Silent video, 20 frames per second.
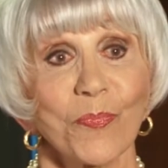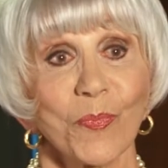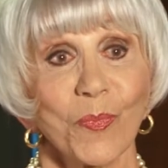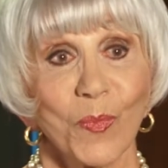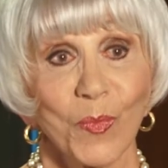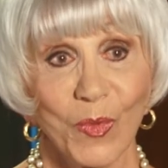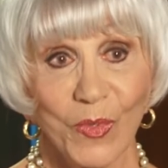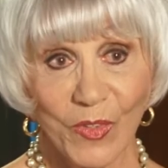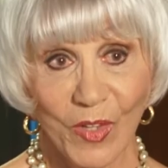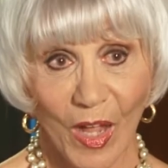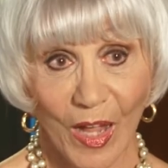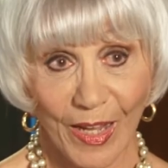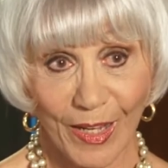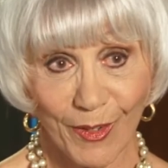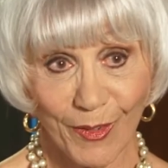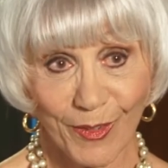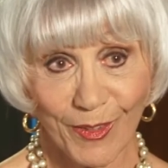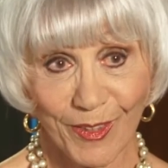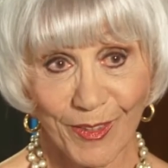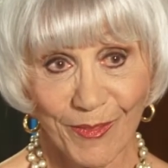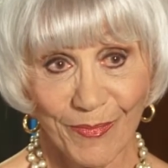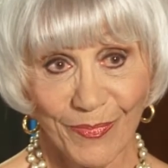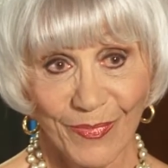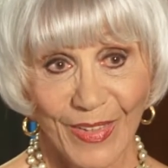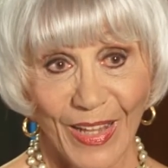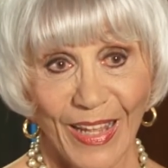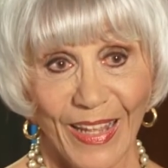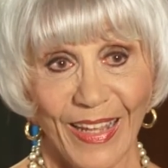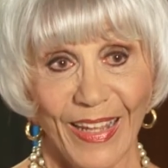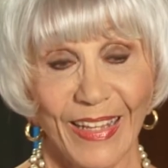was hired.
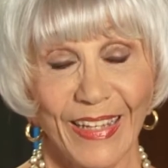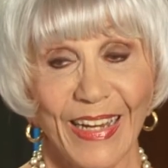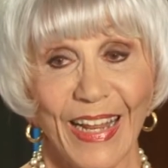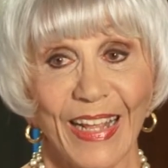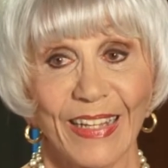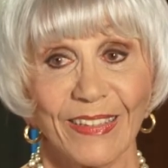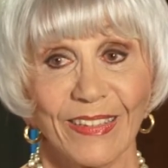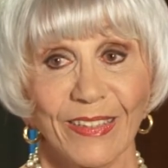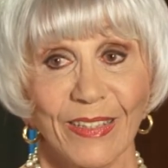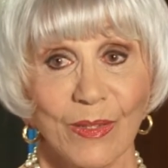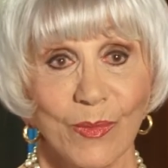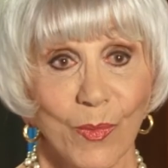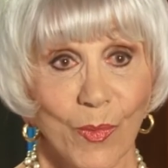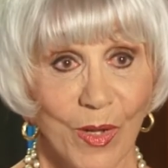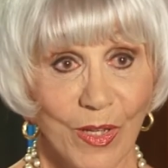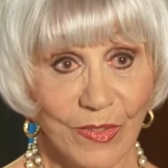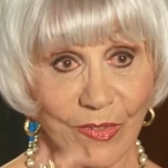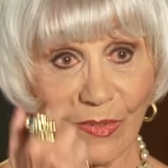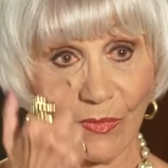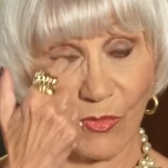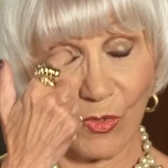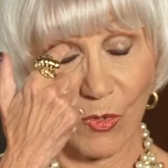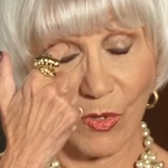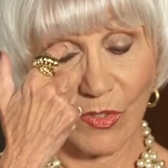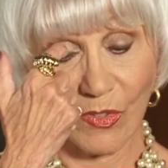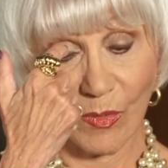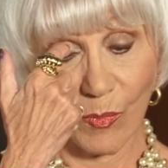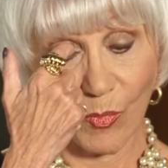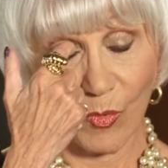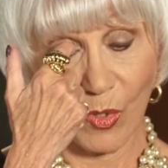And Nancy was, of
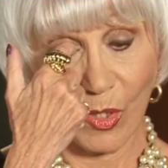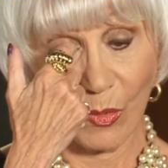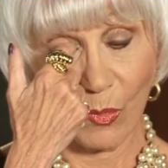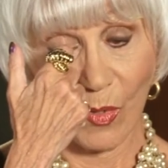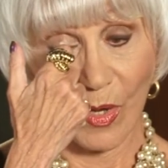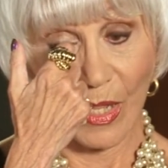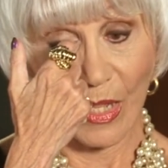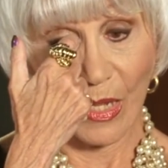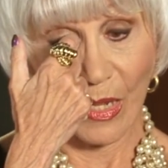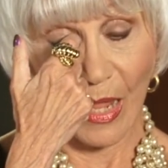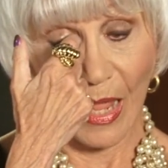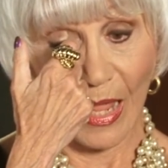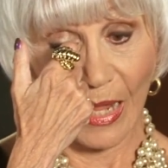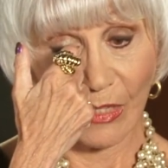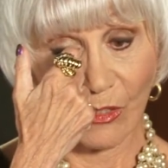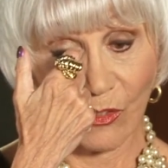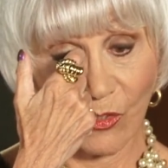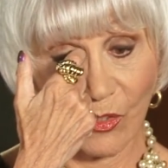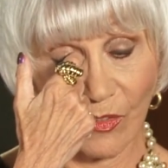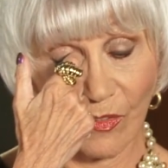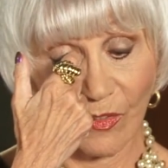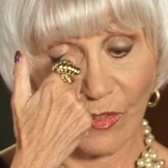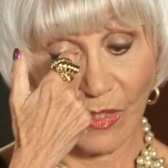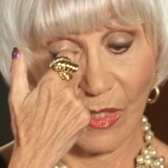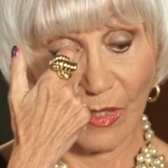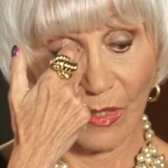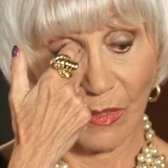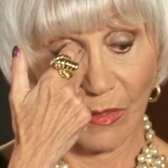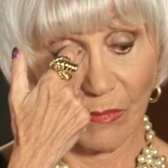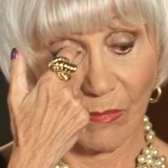course, a Broadway actress
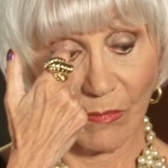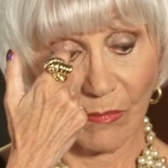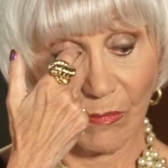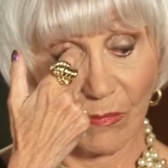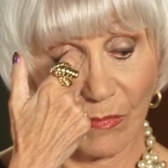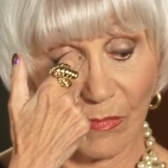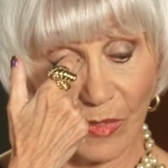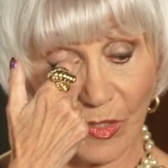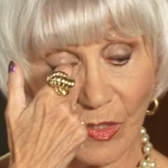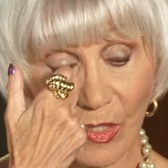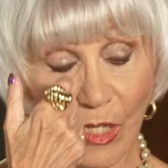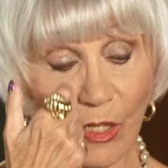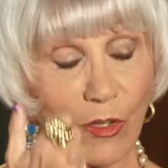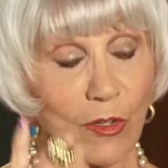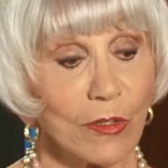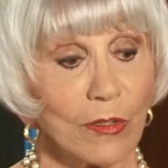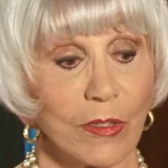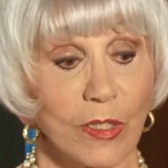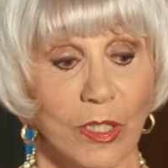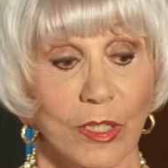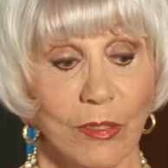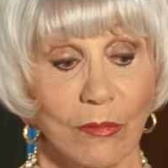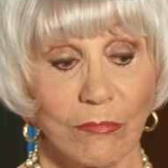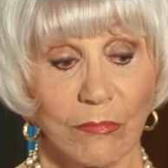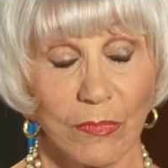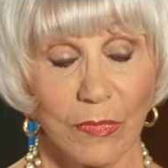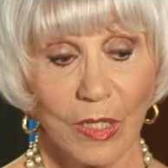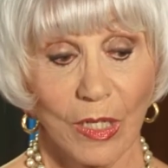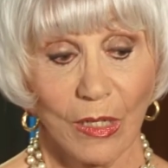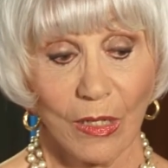and singer and
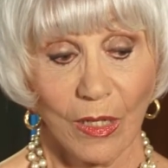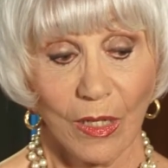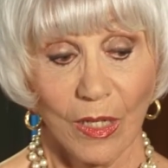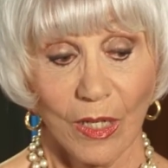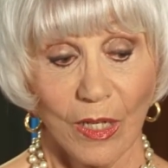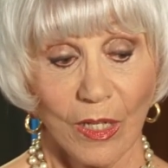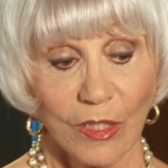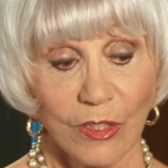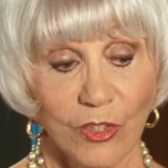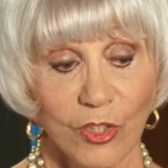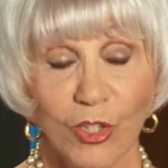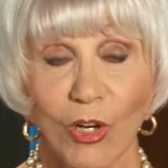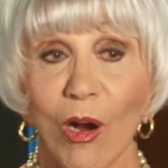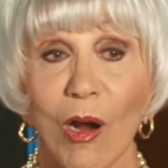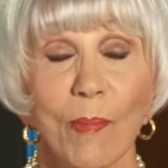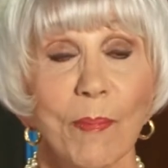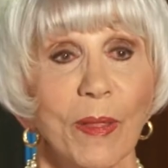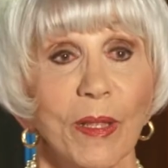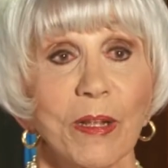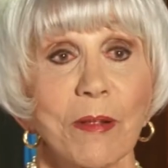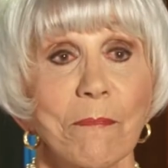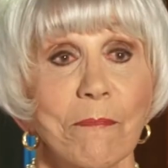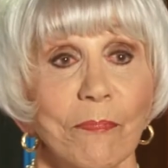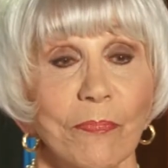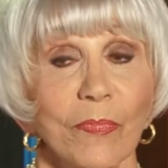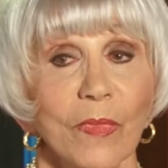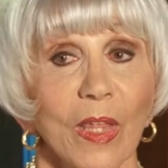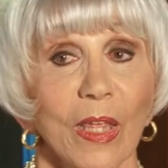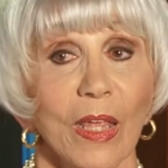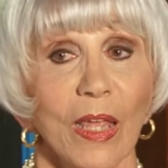charming.
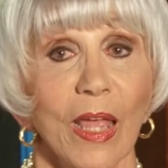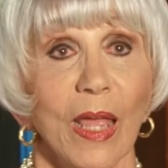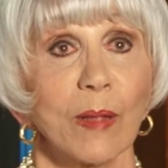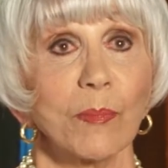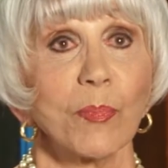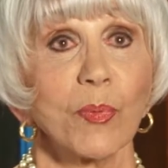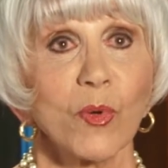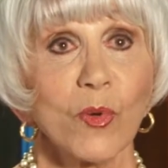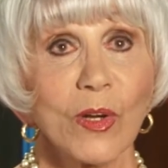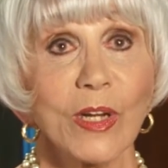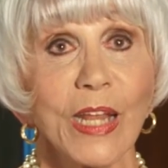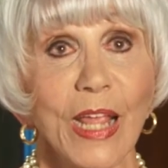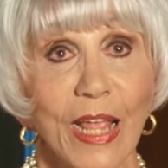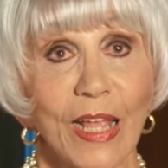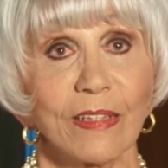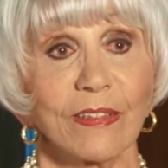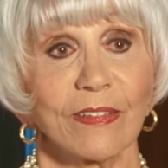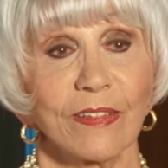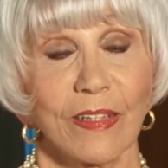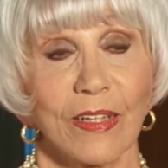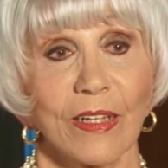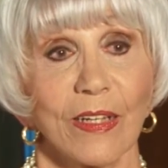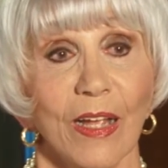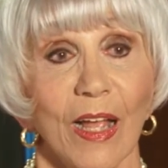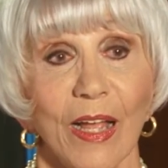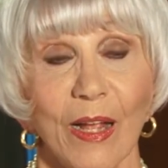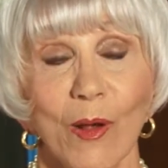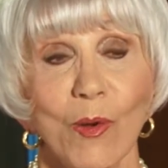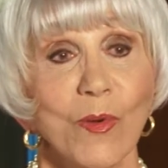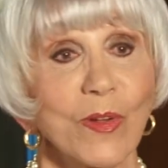And poor Nancy,
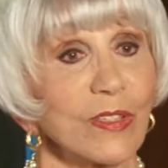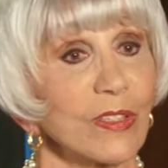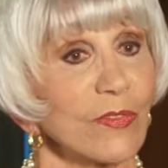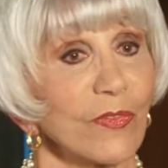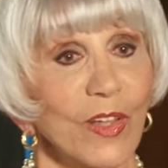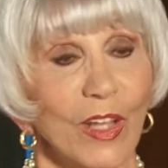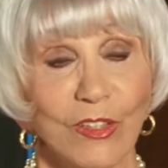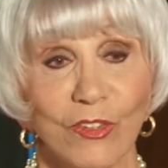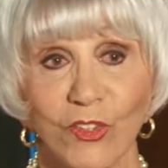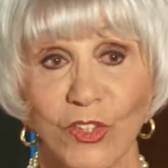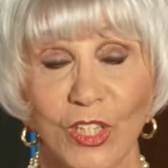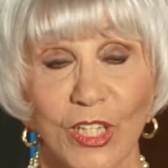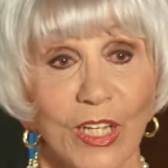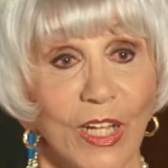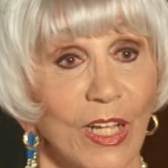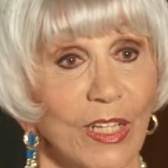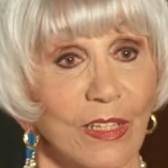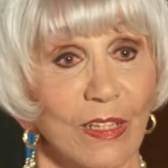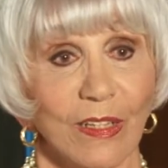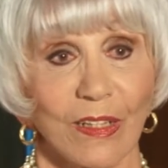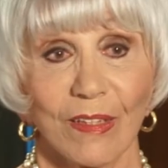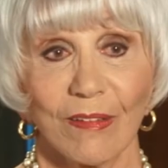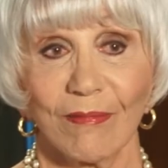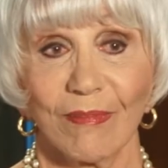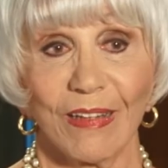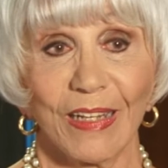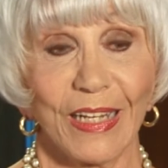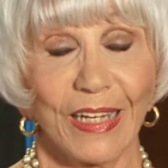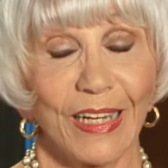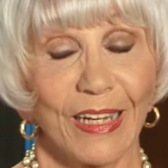I always felt she got,
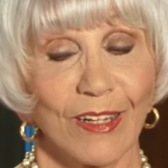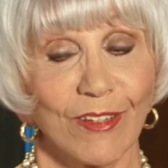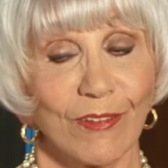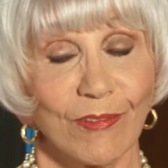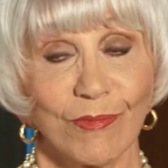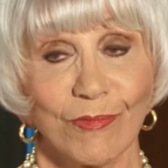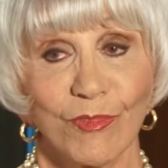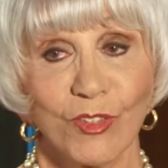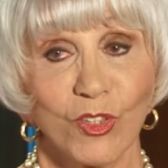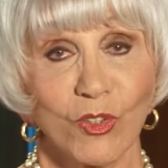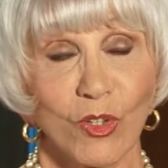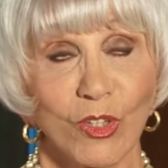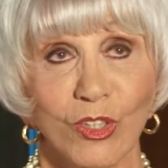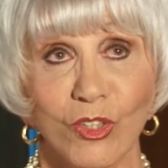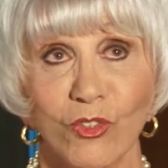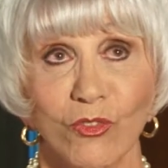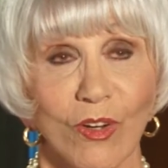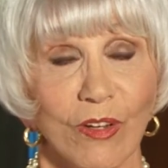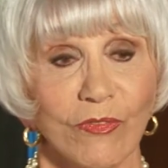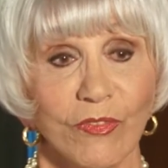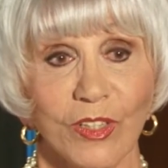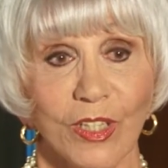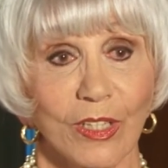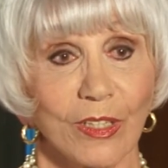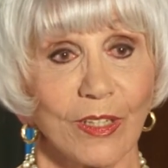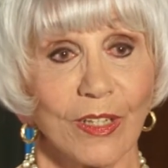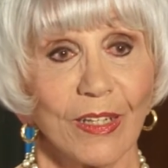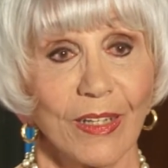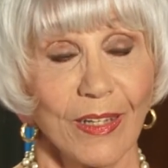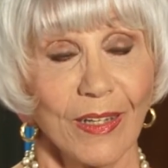you know,
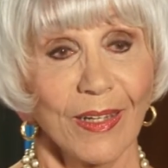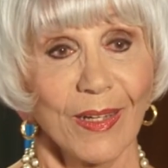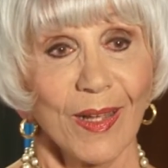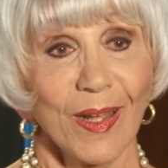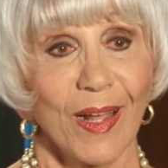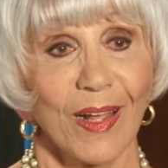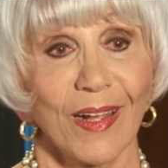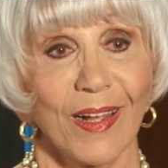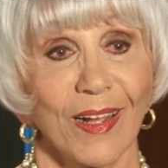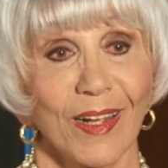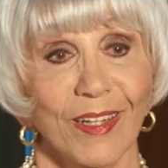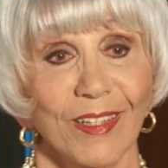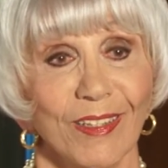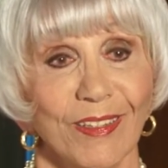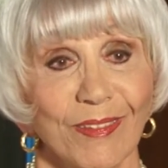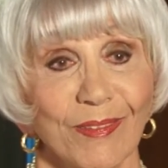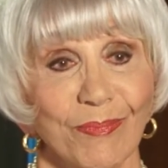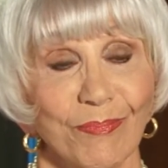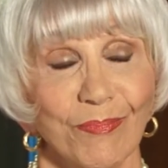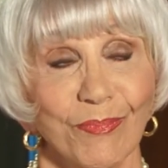short-shrifted. Uh,